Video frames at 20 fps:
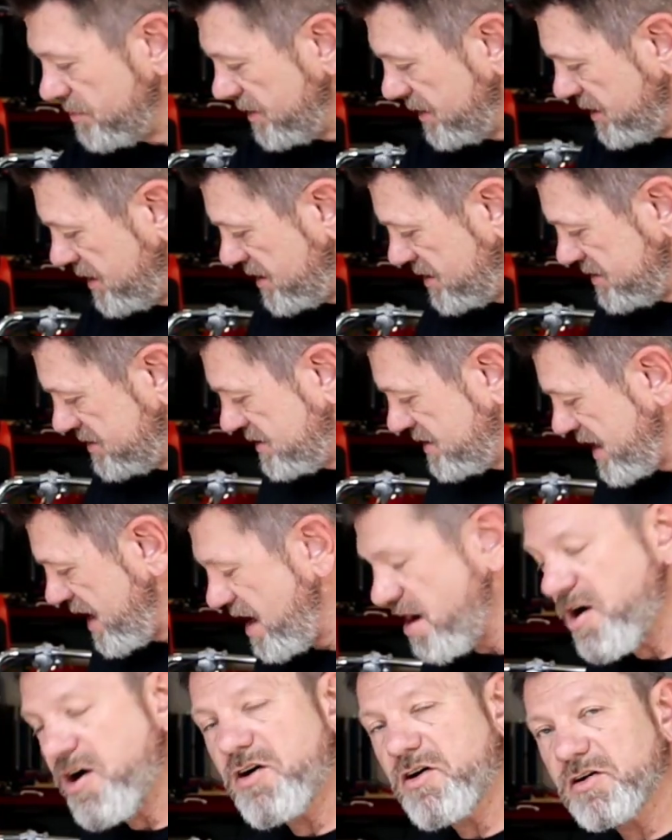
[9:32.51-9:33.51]
because
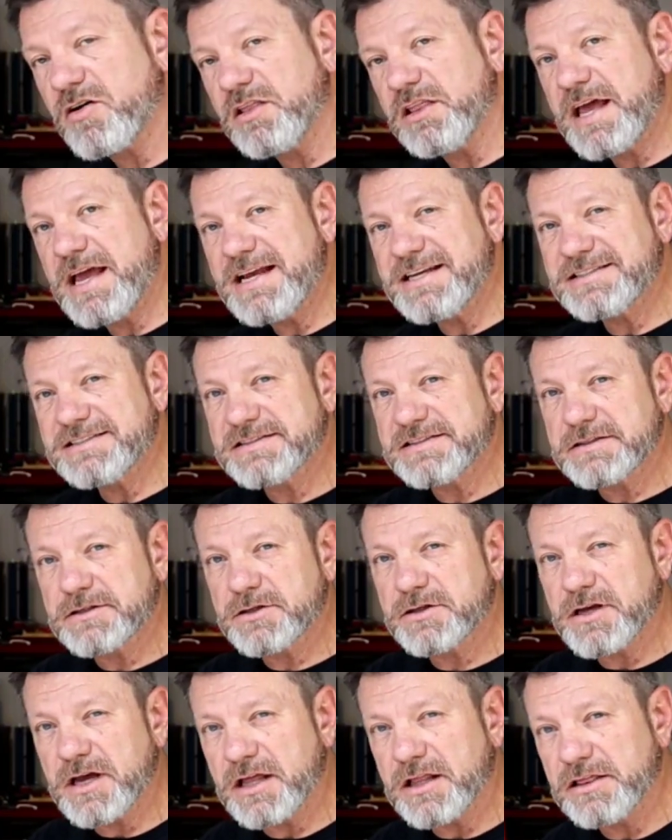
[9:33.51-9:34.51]
they are laced
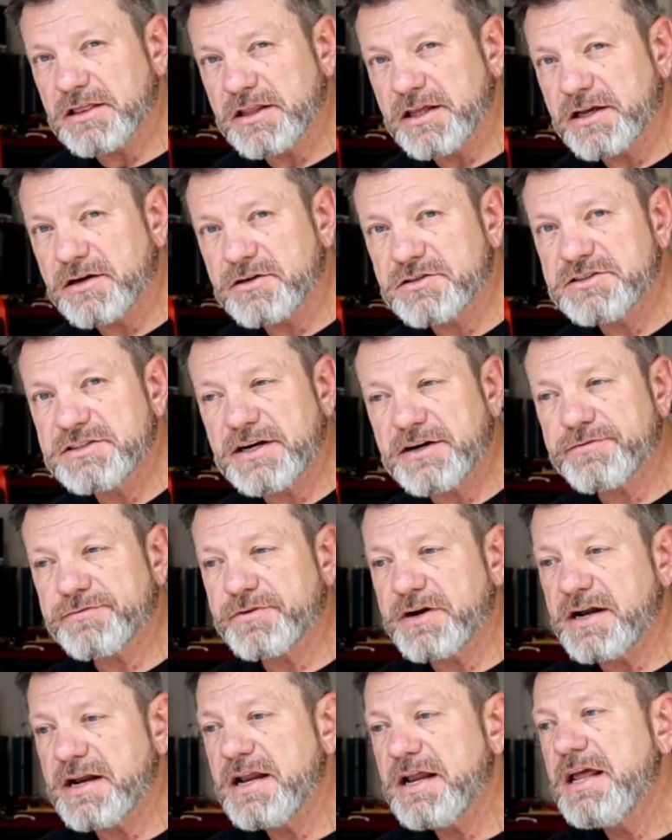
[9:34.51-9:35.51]
a little
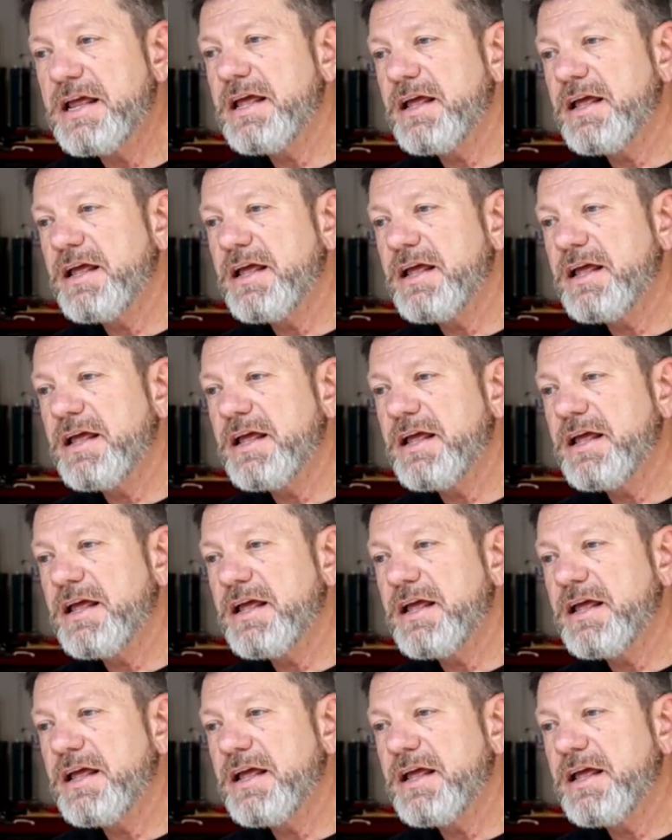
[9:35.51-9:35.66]
different